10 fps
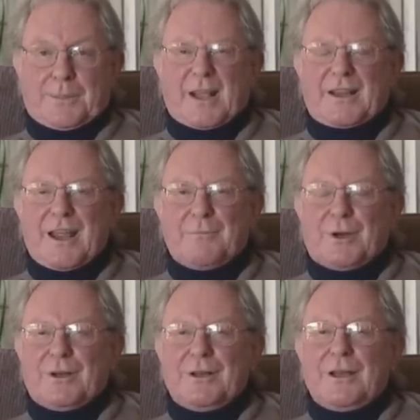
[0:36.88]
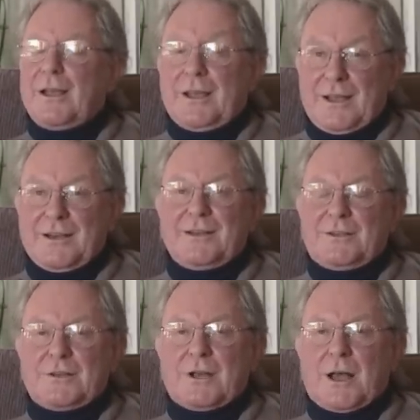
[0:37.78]
A camera. And it
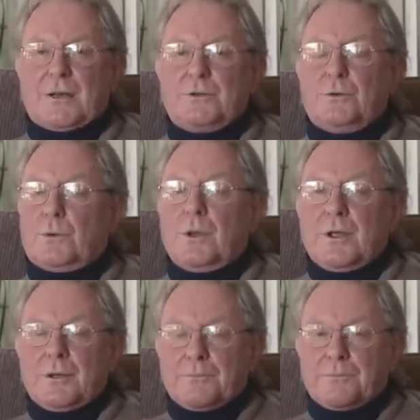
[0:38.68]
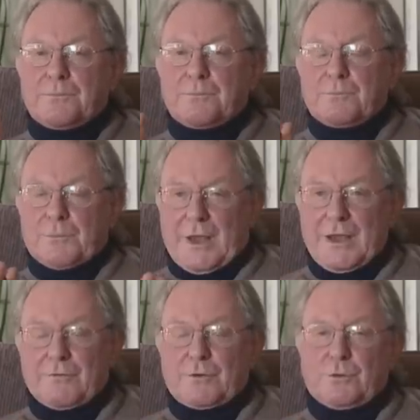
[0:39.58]
is an art tool.
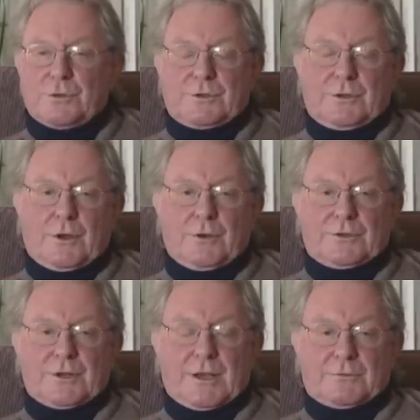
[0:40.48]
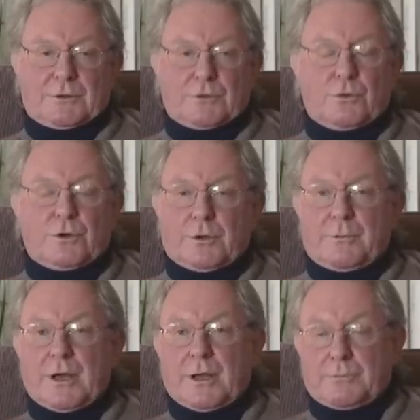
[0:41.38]
He, of course, in those days was talking
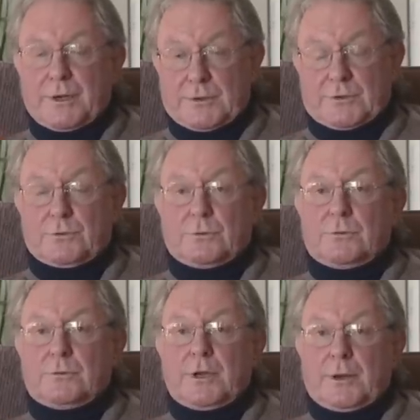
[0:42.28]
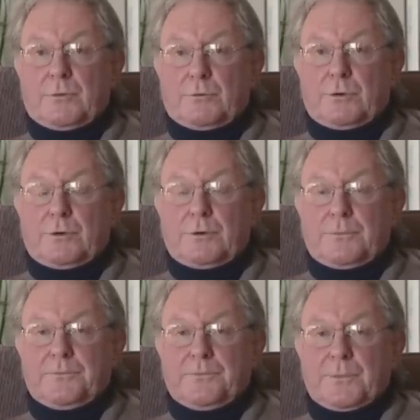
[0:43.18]
about pedestal camera work
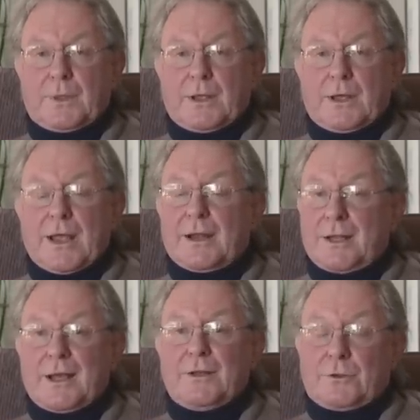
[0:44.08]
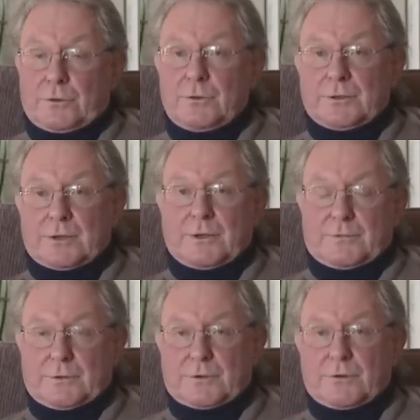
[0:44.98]
and how you, as
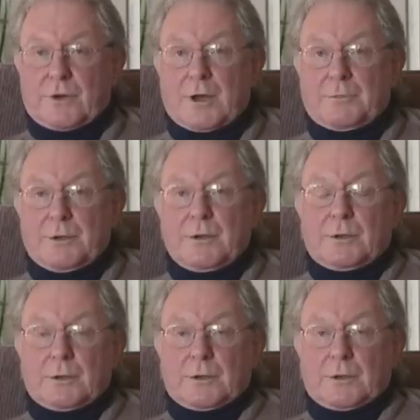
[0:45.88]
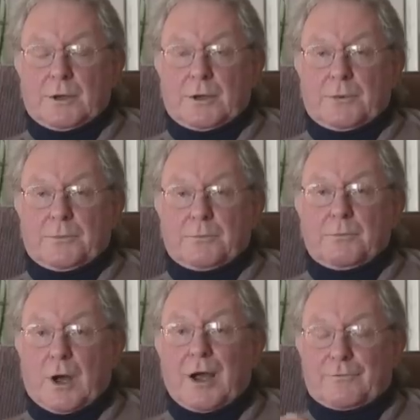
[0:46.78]
I've described,
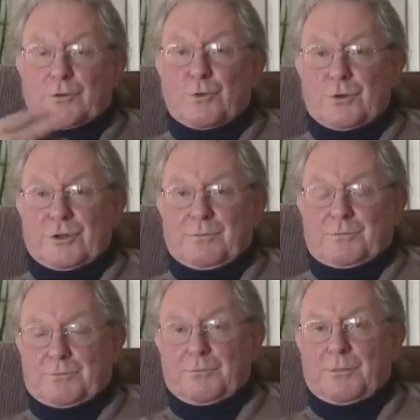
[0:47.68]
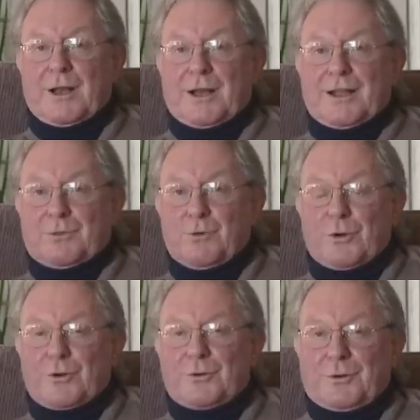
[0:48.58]
I've coined the ballet
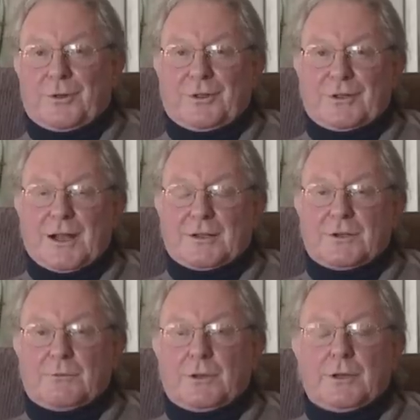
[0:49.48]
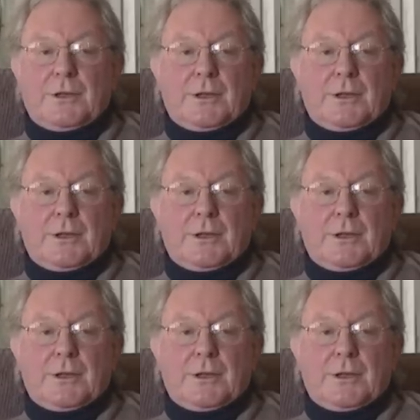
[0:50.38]
work, you know, the dancing with it.